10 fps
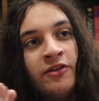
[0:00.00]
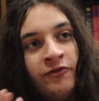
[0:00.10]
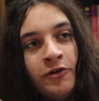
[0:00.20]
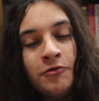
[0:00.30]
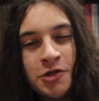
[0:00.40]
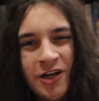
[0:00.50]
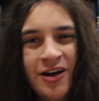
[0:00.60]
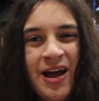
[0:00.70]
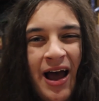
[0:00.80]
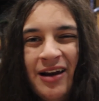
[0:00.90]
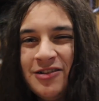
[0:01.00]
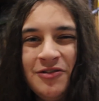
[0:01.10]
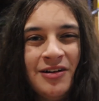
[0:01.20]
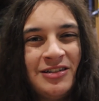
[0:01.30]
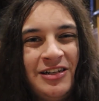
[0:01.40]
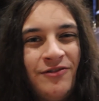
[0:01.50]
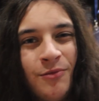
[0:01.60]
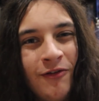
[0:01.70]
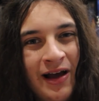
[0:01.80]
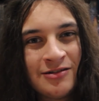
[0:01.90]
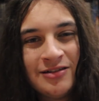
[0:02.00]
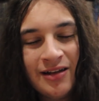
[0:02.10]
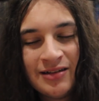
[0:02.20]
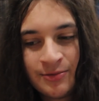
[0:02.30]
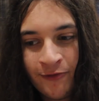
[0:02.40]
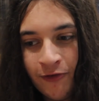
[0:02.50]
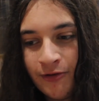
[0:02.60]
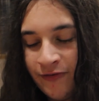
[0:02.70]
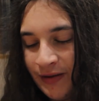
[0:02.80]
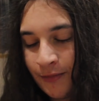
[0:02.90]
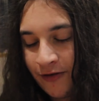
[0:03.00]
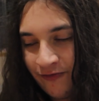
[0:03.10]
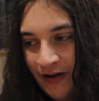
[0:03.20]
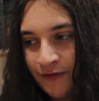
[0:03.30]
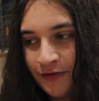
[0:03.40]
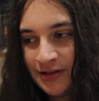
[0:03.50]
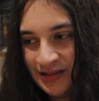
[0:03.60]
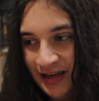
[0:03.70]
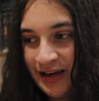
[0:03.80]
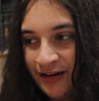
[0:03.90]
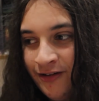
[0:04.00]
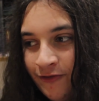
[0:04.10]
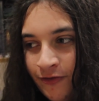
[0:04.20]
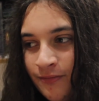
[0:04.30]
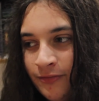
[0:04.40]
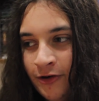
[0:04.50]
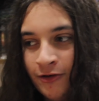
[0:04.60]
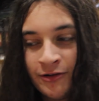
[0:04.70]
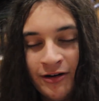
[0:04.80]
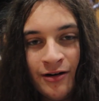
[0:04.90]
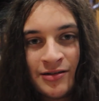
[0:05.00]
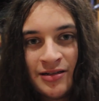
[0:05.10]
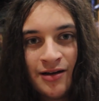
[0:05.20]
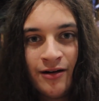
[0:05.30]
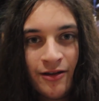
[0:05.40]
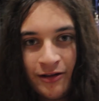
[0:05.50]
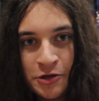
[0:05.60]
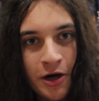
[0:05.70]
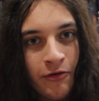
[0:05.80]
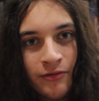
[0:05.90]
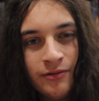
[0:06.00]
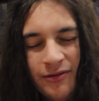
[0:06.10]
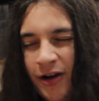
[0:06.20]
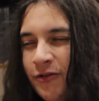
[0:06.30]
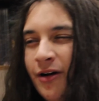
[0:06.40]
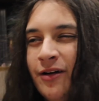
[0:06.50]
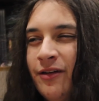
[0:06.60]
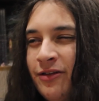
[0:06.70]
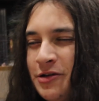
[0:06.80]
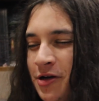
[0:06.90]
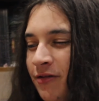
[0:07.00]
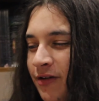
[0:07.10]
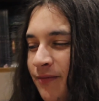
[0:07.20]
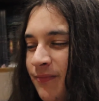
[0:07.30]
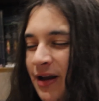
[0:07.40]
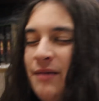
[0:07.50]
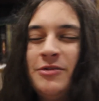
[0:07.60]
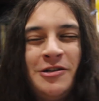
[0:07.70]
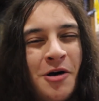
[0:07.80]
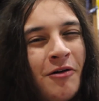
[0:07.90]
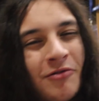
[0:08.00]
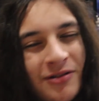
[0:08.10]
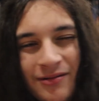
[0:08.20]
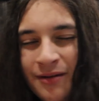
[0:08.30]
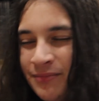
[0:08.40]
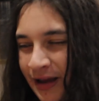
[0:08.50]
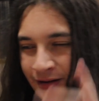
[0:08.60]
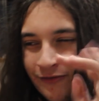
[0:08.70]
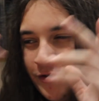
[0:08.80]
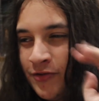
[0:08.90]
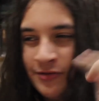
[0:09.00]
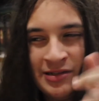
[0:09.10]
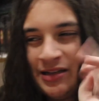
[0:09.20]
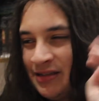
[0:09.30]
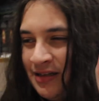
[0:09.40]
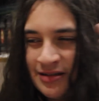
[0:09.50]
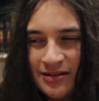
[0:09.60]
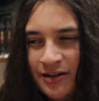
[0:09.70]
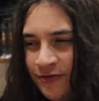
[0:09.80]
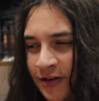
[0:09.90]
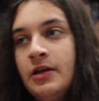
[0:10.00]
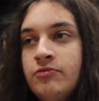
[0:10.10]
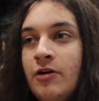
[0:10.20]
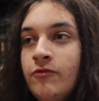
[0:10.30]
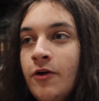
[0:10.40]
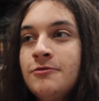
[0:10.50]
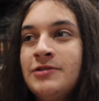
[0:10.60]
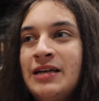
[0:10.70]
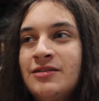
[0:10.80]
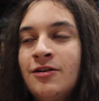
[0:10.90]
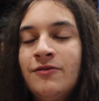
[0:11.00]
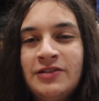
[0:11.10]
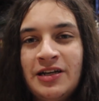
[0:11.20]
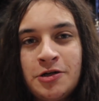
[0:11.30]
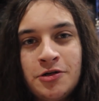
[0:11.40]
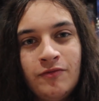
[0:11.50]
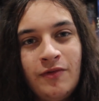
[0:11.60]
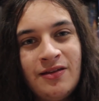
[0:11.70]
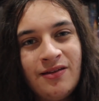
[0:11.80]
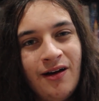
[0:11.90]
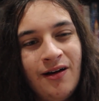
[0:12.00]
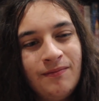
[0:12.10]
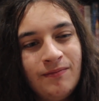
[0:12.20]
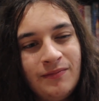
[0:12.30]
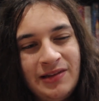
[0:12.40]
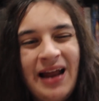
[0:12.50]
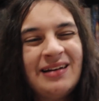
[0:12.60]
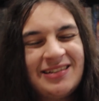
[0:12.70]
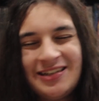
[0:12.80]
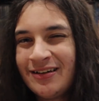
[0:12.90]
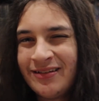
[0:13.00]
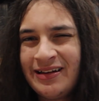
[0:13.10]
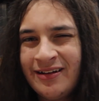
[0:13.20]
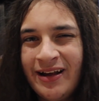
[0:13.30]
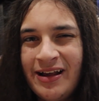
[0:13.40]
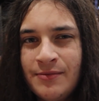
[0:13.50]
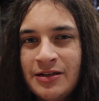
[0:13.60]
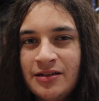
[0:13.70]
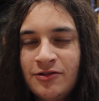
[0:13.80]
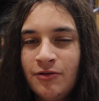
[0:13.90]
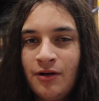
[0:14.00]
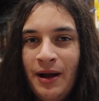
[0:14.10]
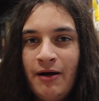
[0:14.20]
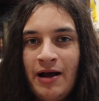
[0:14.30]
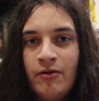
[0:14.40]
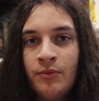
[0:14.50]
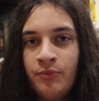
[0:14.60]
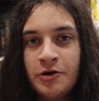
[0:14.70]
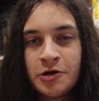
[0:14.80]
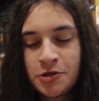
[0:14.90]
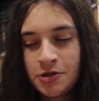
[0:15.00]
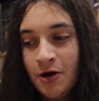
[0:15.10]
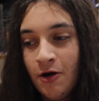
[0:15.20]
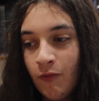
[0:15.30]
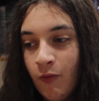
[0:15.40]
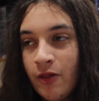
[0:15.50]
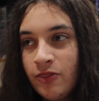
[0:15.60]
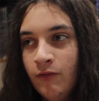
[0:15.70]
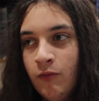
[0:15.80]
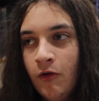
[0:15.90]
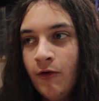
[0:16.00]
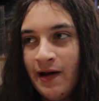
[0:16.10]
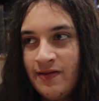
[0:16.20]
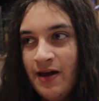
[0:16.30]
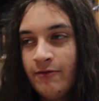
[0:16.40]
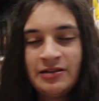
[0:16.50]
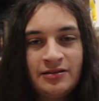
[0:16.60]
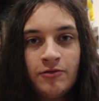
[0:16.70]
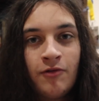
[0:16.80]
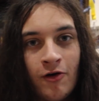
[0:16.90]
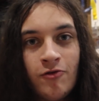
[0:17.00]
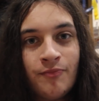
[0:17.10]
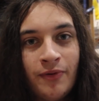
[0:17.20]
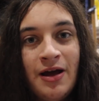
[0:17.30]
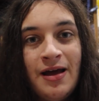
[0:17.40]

in the future." And it's not like Stephen Moffat hasn't done this before. In fact, my favourite scene from The Doctor Dances Unearthly Child, no, not Unearthly Child, An Empty Child, I'm getting confused with 60s and stuff, it's when Rose has a conversation with Nancy, I think her name is, and talk about how the British won the war and there is still hope.